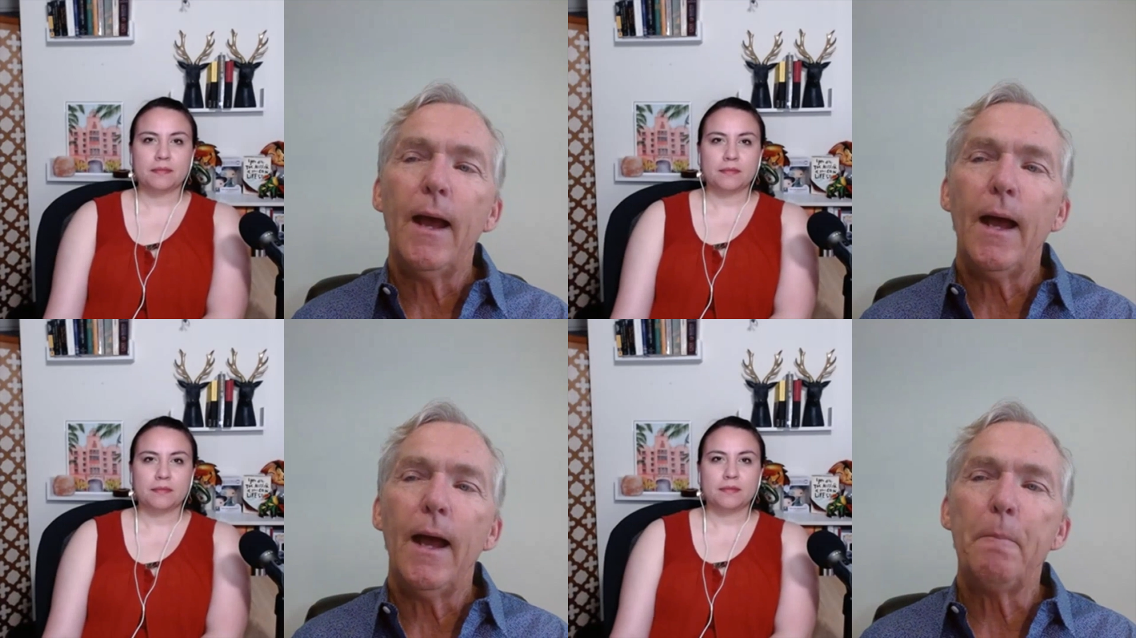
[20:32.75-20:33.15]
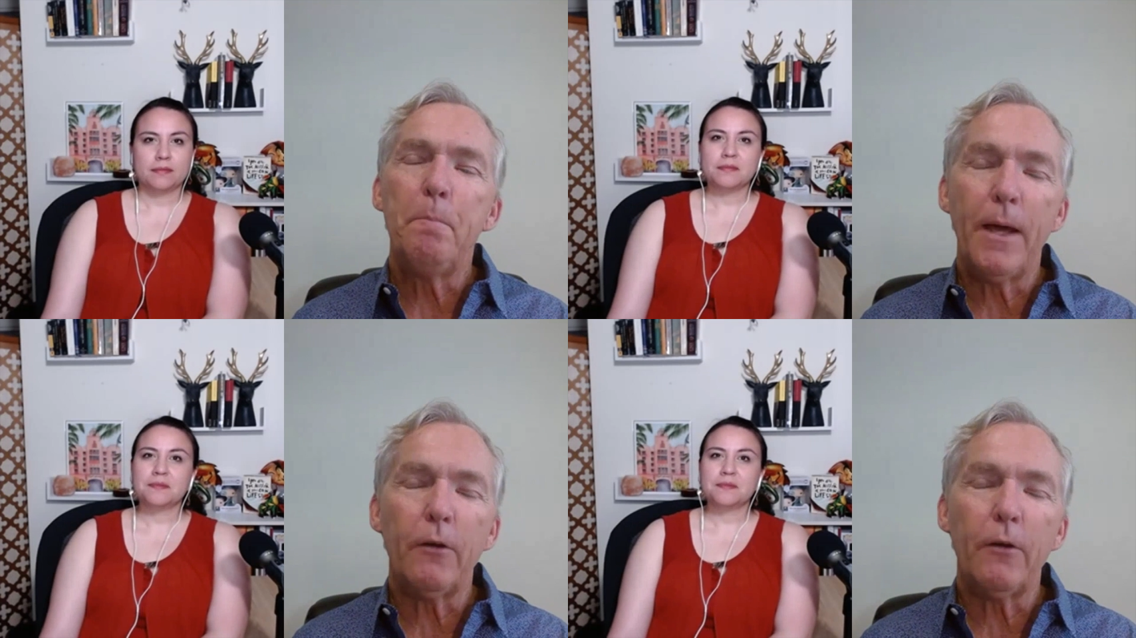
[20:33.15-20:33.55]
Speaker 1: i'm
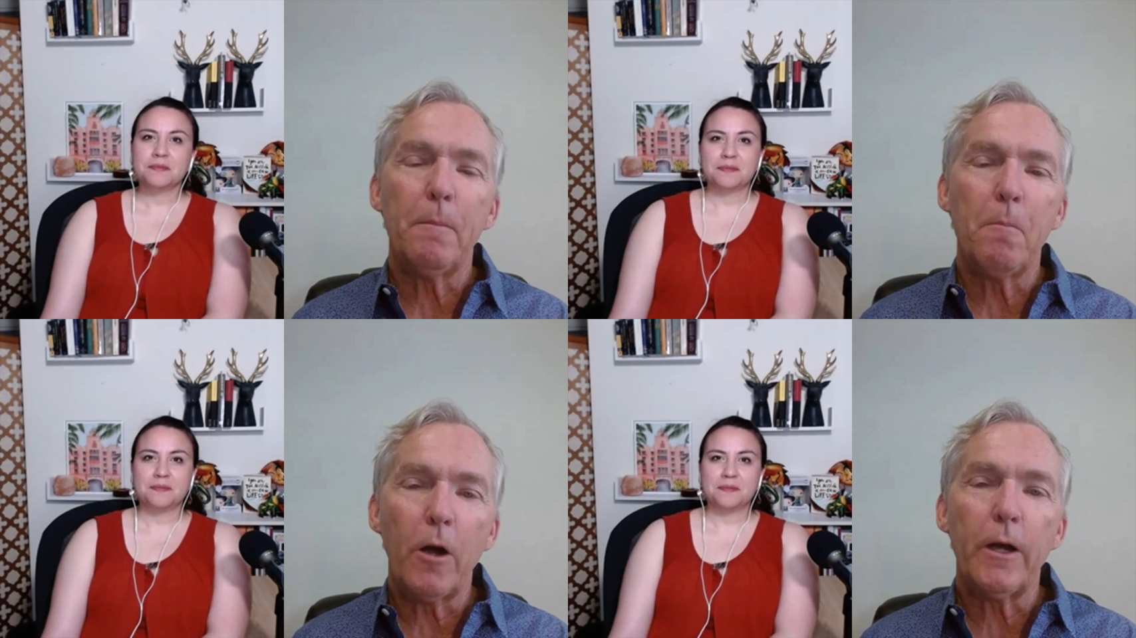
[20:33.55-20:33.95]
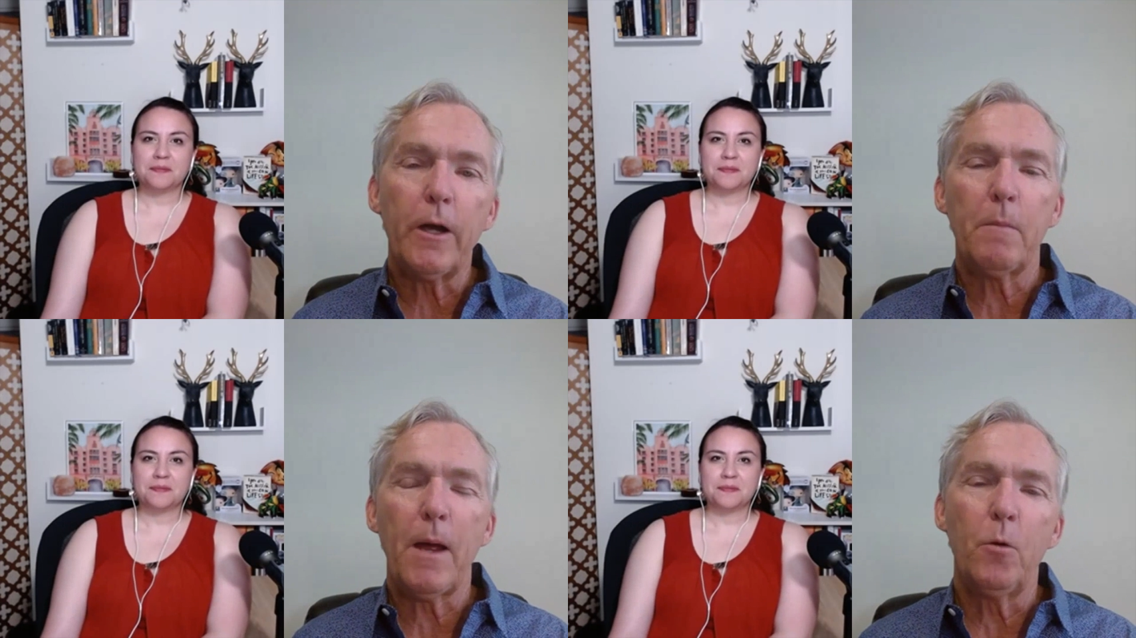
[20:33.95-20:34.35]
better at
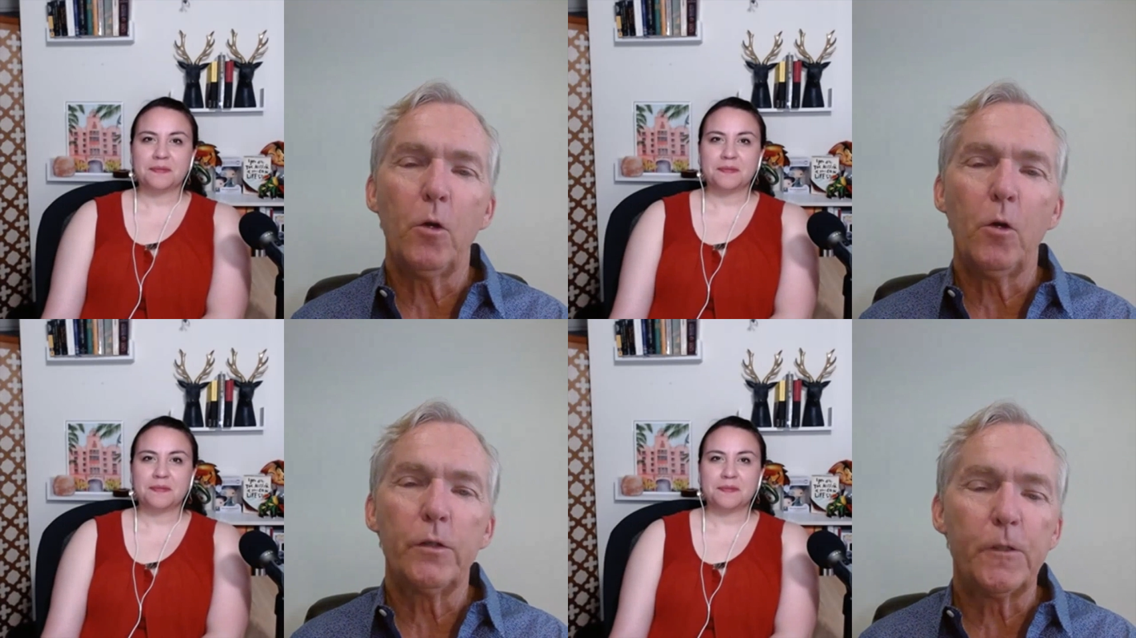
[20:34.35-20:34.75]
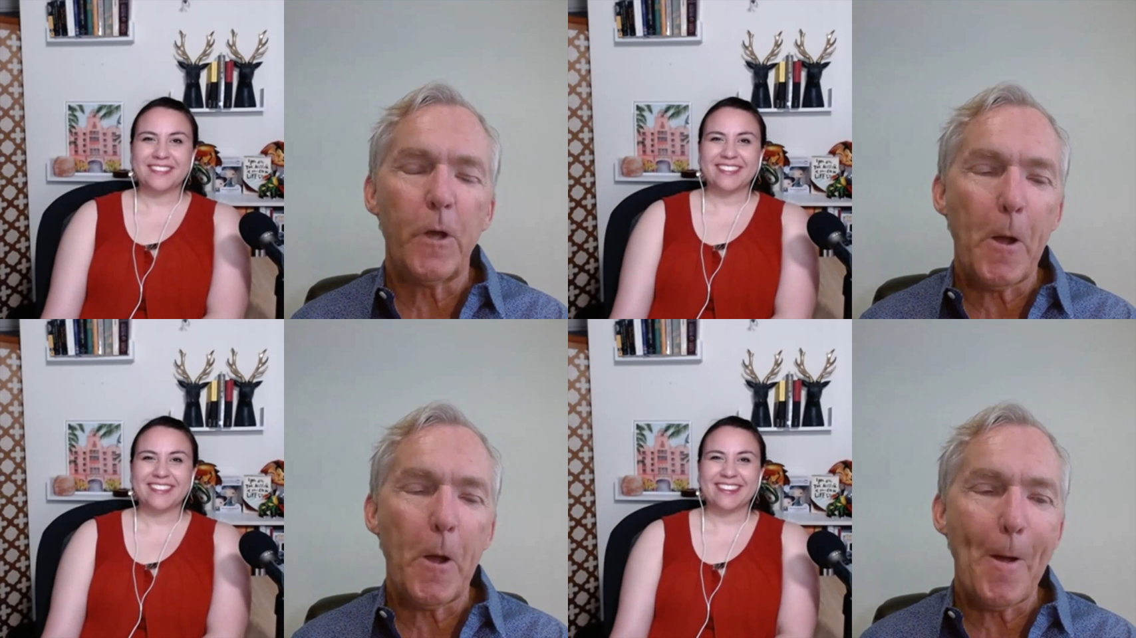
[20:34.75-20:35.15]
marketing my books
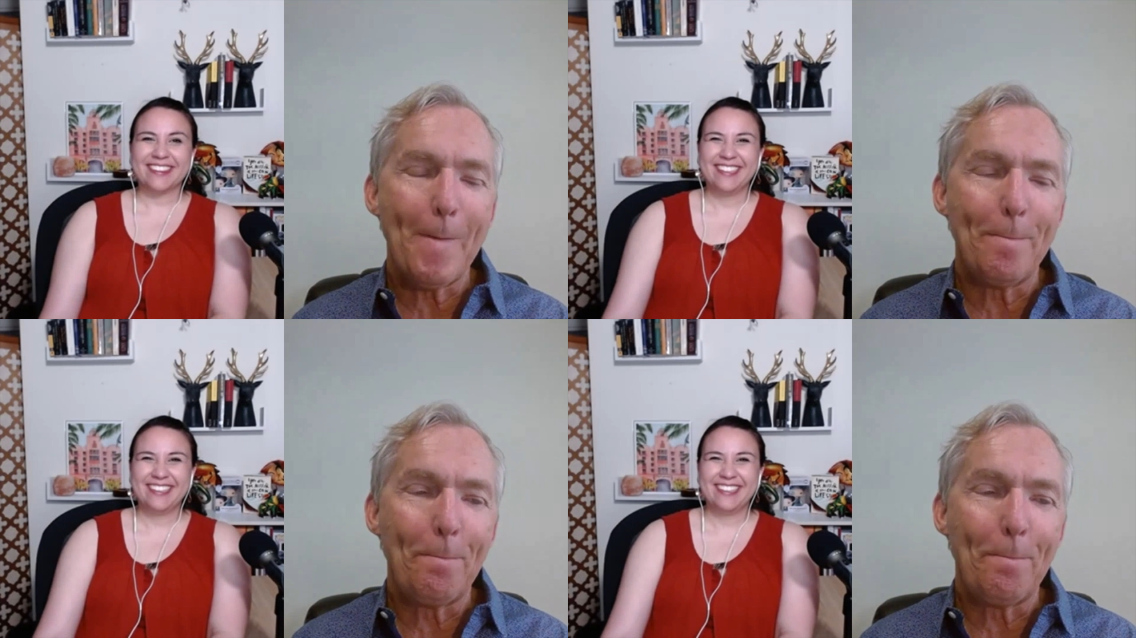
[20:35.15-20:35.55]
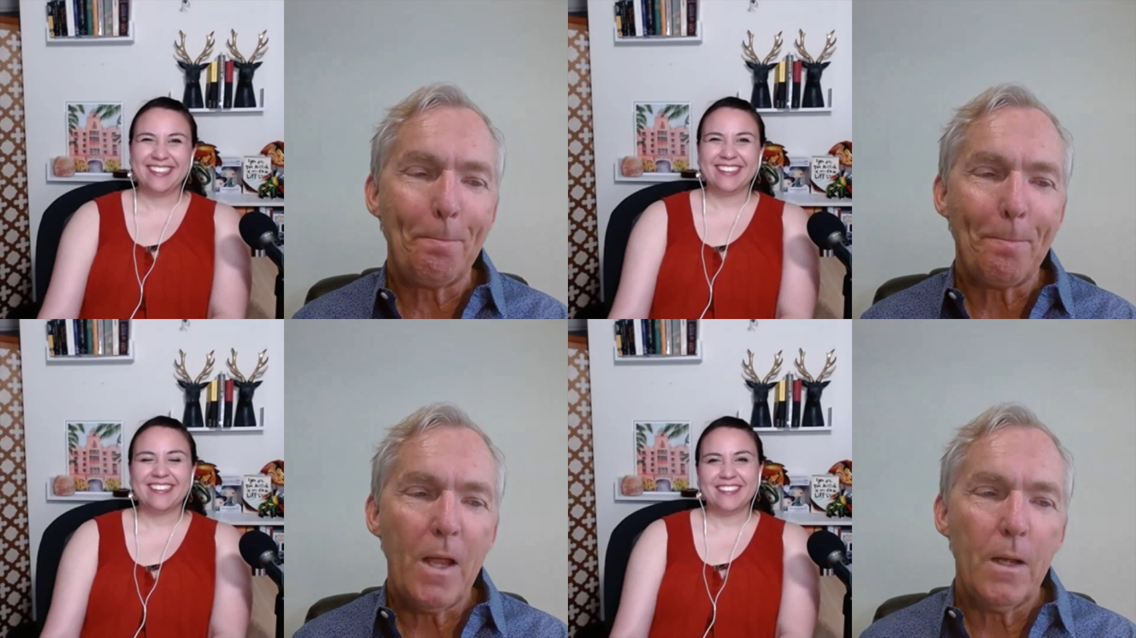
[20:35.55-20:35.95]
um,